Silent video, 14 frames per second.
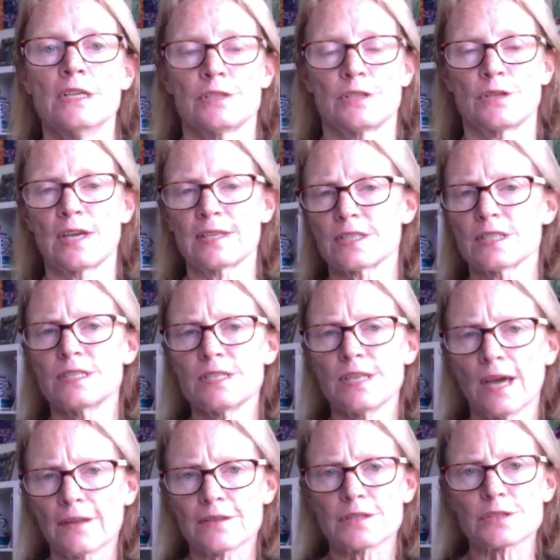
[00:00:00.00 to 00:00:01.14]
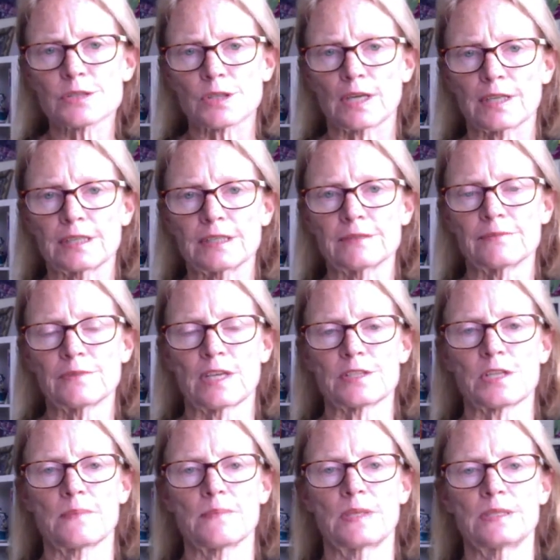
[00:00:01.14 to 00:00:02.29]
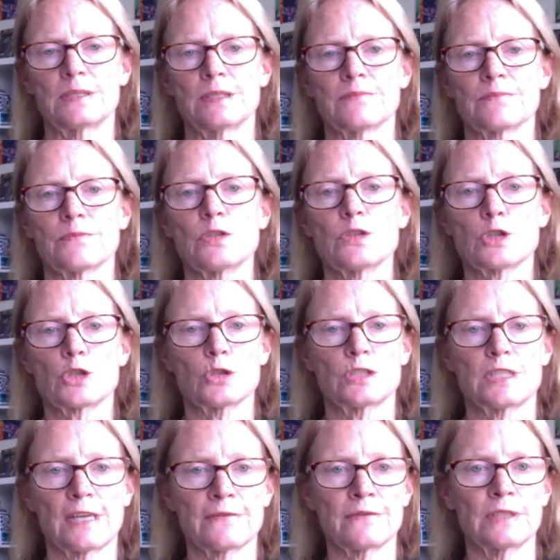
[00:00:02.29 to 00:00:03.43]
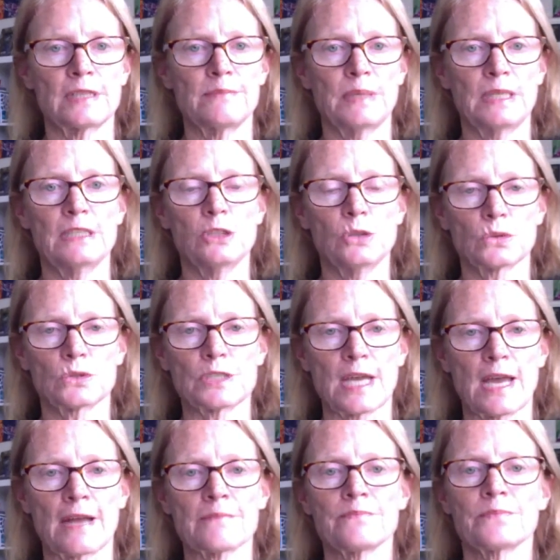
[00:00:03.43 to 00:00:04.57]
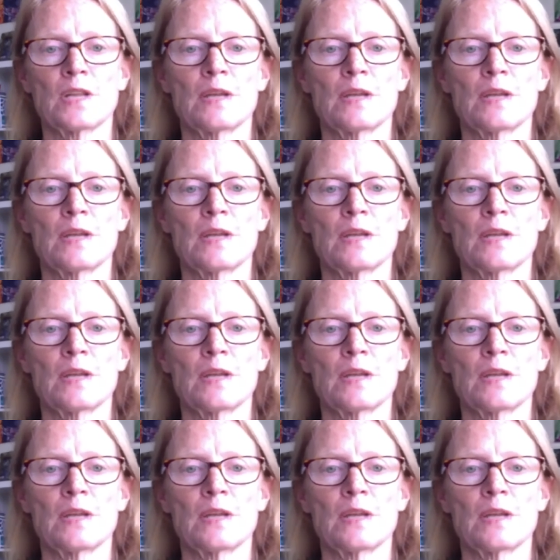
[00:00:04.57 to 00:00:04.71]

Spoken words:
So that's another study, and that's something that should definitely be looked at,